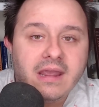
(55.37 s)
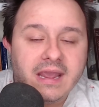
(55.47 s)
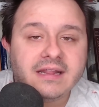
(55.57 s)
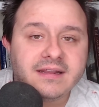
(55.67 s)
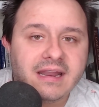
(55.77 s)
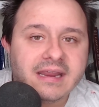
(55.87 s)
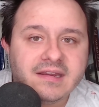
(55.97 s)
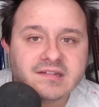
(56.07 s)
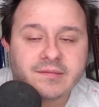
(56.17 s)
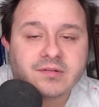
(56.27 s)
Hit the like
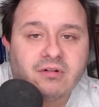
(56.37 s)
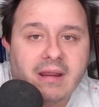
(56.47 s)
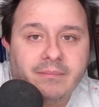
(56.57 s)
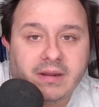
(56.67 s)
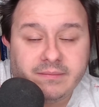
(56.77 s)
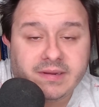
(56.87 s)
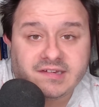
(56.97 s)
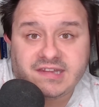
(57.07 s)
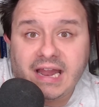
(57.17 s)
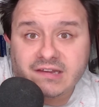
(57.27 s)
and subscribe button
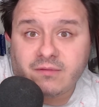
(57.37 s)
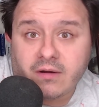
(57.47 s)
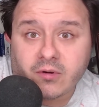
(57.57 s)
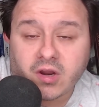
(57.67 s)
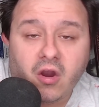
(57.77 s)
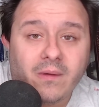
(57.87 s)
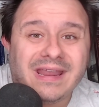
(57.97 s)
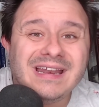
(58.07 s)
because that's where we're going.